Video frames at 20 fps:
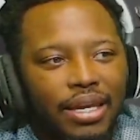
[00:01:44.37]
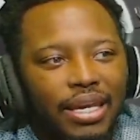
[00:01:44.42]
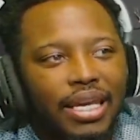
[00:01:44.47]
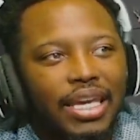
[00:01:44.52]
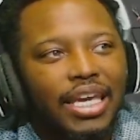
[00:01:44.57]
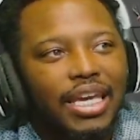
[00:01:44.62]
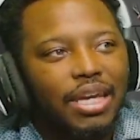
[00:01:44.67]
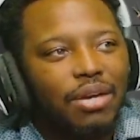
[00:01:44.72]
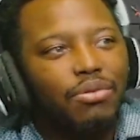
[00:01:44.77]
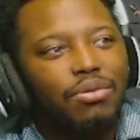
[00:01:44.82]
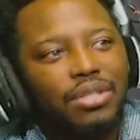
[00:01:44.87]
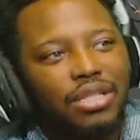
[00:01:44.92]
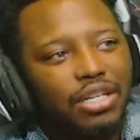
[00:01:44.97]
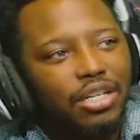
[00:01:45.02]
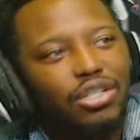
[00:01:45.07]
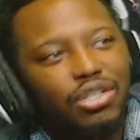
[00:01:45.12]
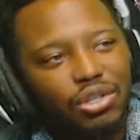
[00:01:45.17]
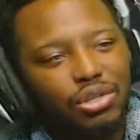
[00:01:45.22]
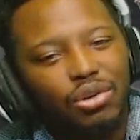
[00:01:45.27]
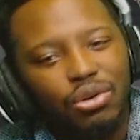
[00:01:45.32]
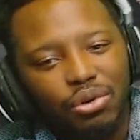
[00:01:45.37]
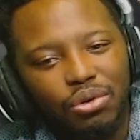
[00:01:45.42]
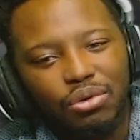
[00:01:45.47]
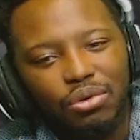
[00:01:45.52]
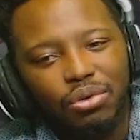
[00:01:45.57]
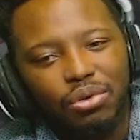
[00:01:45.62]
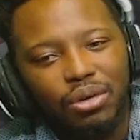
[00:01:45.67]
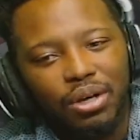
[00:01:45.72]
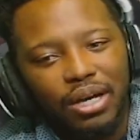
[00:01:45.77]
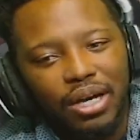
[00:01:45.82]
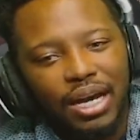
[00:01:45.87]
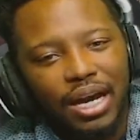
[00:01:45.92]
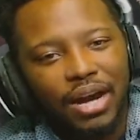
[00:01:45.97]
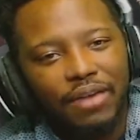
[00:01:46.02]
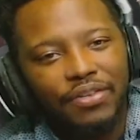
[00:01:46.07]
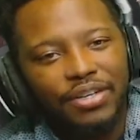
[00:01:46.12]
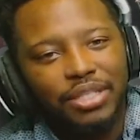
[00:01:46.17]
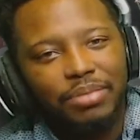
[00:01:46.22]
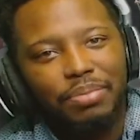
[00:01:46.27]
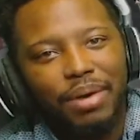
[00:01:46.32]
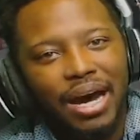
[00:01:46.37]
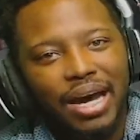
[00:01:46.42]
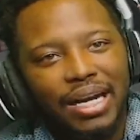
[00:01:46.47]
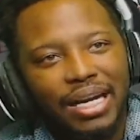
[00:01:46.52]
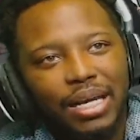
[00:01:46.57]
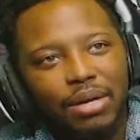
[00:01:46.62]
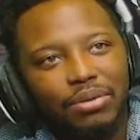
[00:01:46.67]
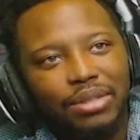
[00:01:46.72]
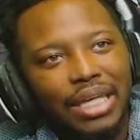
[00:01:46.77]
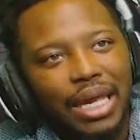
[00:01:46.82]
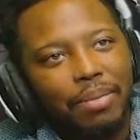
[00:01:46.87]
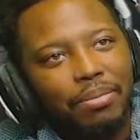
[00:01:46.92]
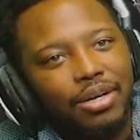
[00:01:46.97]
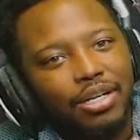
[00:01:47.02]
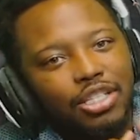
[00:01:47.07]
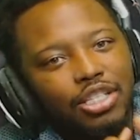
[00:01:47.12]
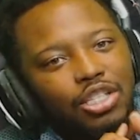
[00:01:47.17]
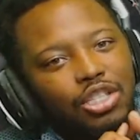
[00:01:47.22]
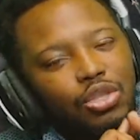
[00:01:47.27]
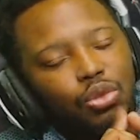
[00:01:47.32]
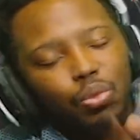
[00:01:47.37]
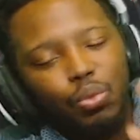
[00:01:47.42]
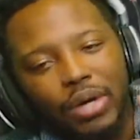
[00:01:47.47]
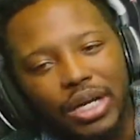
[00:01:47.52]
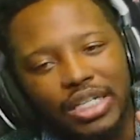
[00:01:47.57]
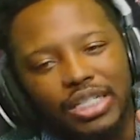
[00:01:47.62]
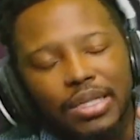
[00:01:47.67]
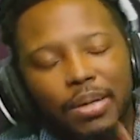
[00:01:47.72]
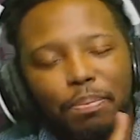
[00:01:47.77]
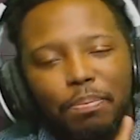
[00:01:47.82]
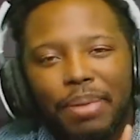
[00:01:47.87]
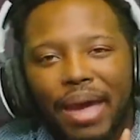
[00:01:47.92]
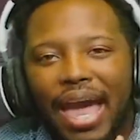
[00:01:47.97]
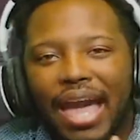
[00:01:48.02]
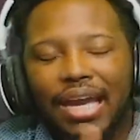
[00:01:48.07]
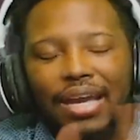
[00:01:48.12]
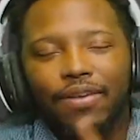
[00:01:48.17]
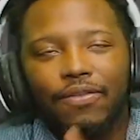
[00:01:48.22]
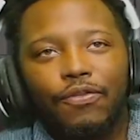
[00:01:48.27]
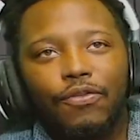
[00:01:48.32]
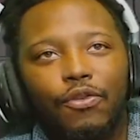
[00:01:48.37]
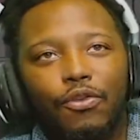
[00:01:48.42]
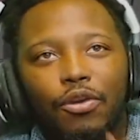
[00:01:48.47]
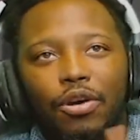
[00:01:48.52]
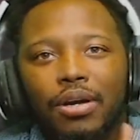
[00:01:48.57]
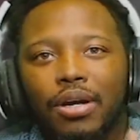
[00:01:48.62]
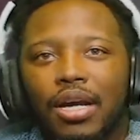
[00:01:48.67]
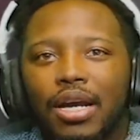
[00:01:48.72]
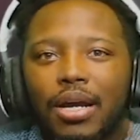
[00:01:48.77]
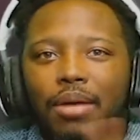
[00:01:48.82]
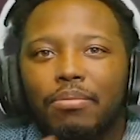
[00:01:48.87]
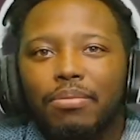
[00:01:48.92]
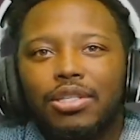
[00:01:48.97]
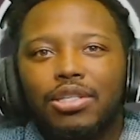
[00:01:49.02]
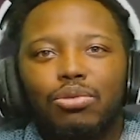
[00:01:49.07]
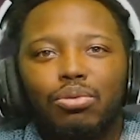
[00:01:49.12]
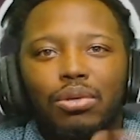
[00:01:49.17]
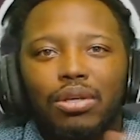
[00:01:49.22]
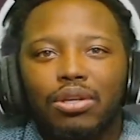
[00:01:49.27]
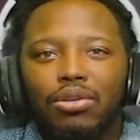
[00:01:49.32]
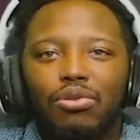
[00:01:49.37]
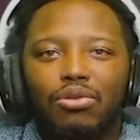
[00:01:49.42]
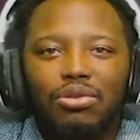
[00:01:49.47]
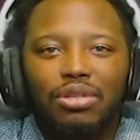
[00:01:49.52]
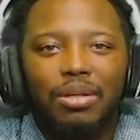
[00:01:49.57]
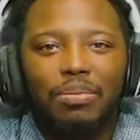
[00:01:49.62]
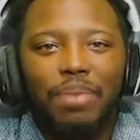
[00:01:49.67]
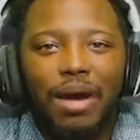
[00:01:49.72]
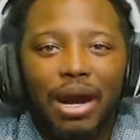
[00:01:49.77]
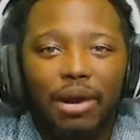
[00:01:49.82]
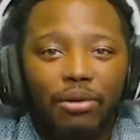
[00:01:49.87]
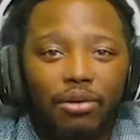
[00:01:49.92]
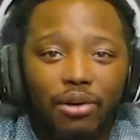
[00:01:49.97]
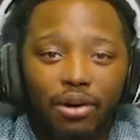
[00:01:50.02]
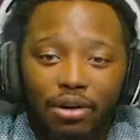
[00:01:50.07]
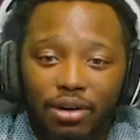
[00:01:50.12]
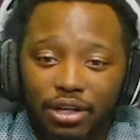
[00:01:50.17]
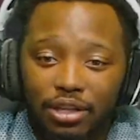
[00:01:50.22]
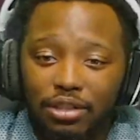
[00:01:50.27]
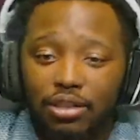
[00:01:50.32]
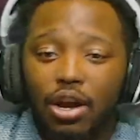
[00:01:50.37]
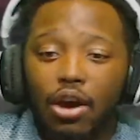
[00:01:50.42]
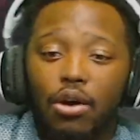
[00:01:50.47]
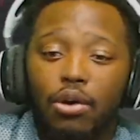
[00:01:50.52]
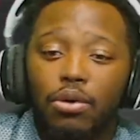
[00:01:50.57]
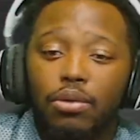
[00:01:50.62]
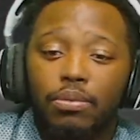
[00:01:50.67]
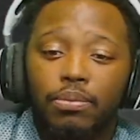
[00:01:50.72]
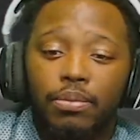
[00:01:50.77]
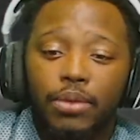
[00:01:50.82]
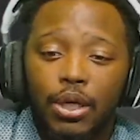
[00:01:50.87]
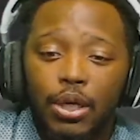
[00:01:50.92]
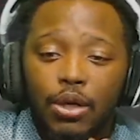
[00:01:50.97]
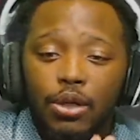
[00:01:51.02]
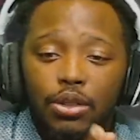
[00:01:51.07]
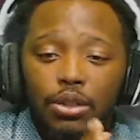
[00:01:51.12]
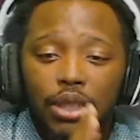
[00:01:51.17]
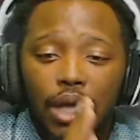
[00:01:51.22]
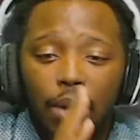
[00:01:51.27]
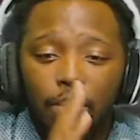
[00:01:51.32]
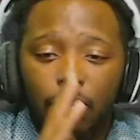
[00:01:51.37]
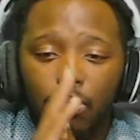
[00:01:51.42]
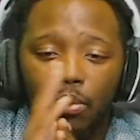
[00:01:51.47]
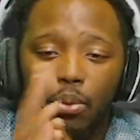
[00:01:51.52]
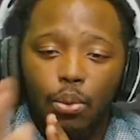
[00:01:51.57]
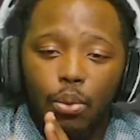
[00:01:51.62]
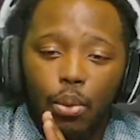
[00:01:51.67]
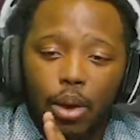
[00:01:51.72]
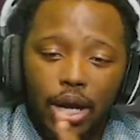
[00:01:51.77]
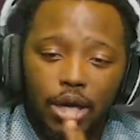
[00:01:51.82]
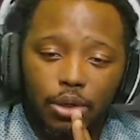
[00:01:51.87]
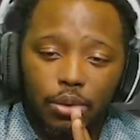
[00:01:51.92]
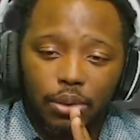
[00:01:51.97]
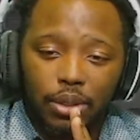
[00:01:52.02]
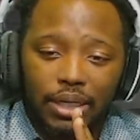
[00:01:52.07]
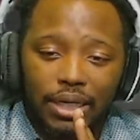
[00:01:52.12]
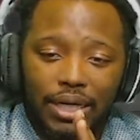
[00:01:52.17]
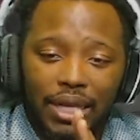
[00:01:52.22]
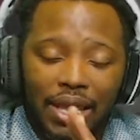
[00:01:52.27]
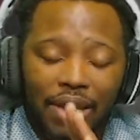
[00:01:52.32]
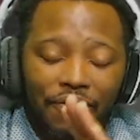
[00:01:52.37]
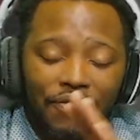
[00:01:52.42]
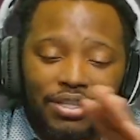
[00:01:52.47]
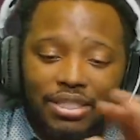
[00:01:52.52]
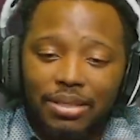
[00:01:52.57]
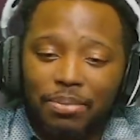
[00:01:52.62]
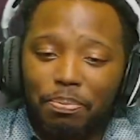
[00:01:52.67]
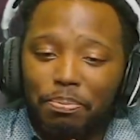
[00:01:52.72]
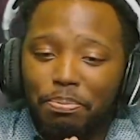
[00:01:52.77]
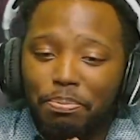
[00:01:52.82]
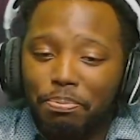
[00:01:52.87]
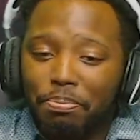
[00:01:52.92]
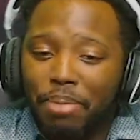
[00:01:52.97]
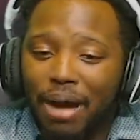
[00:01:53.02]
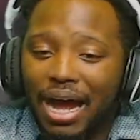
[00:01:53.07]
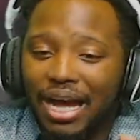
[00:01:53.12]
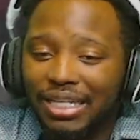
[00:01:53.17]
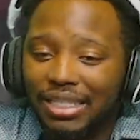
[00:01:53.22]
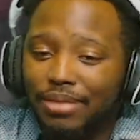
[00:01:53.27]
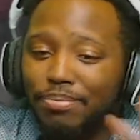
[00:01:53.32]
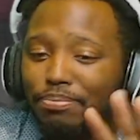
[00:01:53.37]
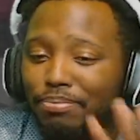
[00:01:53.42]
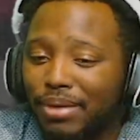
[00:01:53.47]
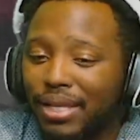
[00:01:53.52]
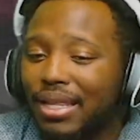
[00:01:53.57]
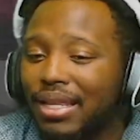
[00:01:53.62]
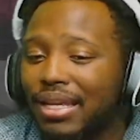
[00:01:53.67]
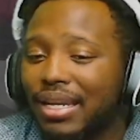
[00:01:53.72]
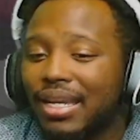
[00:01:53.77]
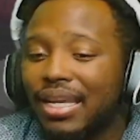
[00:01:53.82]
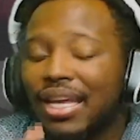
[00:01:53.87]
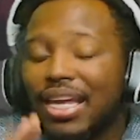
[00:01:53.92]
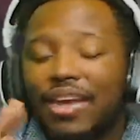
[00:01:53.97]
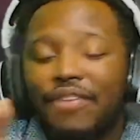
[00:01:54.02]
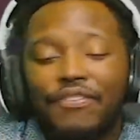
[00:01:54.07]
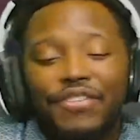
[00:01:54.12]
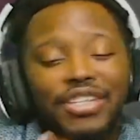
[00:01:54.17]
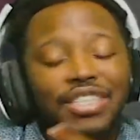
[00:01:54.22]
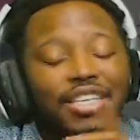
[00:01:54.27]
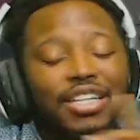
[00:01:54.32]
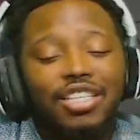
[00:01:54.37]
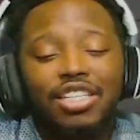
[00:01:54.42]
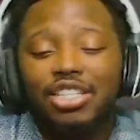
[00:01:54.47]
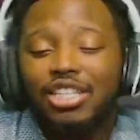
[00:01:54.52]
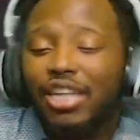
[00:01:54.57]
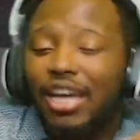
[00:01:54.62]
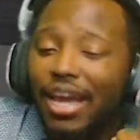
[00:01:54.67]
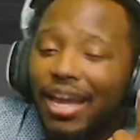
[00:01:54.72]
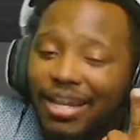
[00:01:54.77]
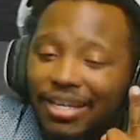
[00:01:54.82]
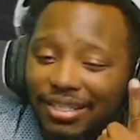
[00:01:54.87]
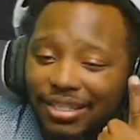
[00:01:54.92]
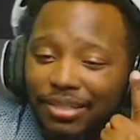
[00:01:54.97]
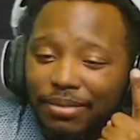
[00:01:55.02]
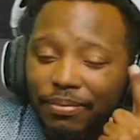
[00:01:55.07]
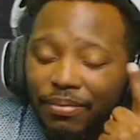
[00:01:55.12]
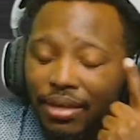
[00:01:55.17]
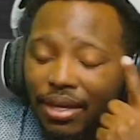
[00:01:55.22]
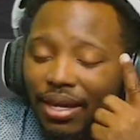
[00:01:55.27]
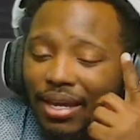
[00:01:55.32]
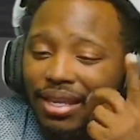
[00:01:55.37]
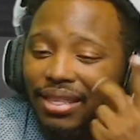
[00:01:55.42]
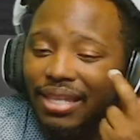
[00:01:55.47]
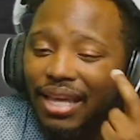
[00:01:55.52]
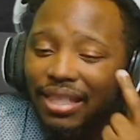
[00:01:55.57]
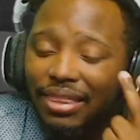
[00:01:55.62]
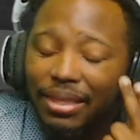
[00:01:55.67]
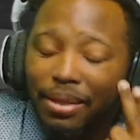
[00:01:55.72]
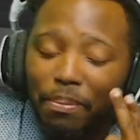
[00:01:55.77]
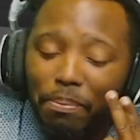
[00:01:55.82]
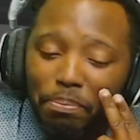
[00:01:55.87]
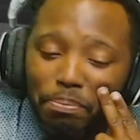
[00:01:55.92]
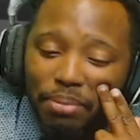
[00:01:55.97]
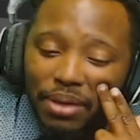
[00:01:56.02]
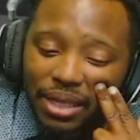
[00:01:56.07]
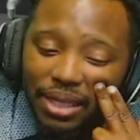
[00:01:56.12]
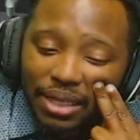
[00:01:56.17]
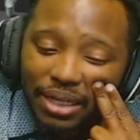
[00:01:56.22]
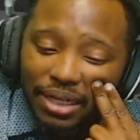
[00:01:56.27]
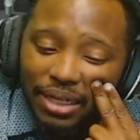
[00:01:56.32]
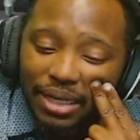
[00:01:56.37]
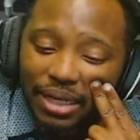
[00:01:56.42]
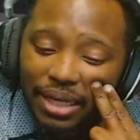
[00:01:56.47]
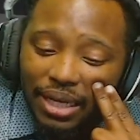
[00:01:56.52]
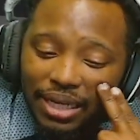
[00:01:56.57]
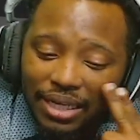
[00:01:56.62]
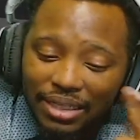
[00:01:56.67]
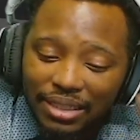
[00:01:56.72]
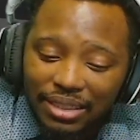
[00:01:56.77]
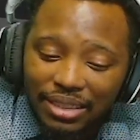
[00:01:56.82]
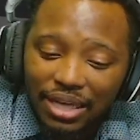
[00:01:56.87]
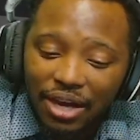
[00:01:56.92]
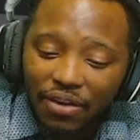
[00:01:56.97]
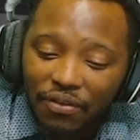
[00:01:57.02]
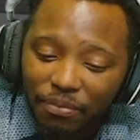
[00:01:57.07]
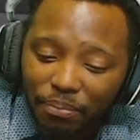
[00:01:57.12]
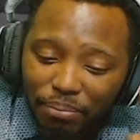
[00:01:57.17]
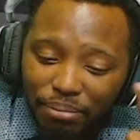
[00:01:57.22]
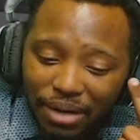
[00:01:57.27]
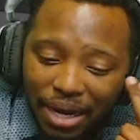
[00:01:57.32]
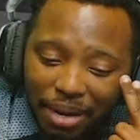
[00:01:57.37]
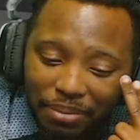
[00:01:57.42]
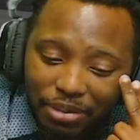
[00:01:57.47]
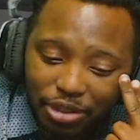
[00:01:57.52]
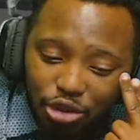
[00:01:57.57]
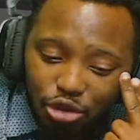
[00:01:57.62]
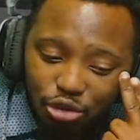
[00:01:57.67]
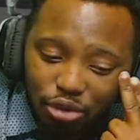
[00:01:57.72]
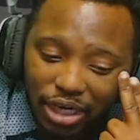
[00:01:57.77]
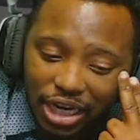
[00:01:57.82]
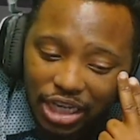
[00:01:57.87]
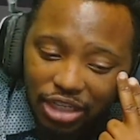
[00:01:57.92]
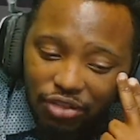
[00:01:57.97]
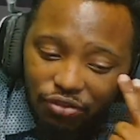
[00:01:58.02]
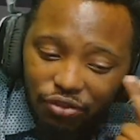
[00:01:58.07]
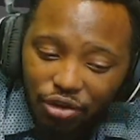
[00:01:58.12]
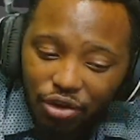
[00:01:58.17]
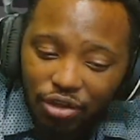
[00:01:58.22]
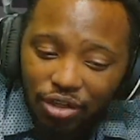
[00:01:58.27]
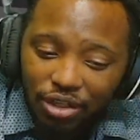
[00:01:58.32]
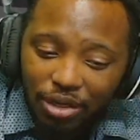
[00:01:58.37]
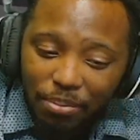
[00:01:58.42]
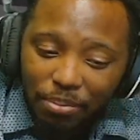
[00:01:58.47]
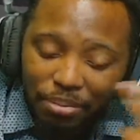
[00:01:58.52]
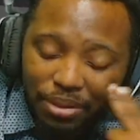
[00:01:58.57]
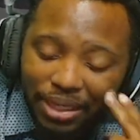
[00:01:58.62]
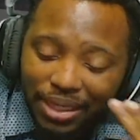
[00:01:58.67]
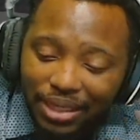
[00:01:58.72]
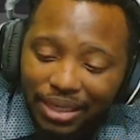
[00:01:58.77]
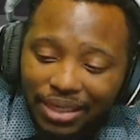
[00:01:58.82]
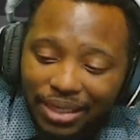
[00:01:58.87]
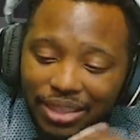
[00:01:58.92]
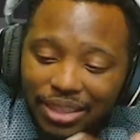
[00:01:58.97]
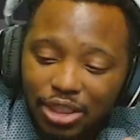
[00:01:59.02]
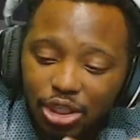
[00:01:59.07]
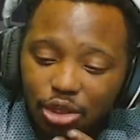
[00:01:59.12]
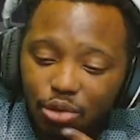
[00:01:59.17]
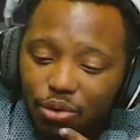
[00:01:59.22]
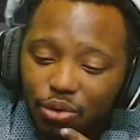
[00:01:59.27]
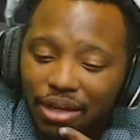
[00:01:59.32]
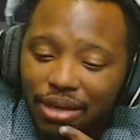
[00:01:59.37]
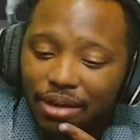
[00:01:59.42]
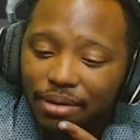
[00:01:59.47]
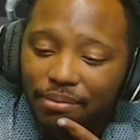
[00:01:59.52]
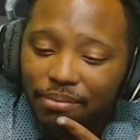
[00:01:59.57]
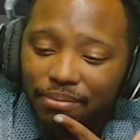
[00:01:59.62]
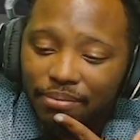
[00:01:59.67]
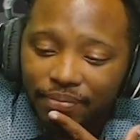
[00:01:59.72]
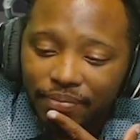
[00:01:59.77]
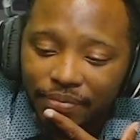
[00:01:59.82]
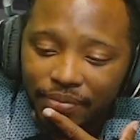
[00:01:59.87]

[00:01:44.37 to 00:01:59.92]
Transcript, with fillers: He was in control of his body. He was able to switch back and forth between using the power on his own. So I'm wondering if it's a possibility, if it's a chance that the ability itself probably transferred completely to him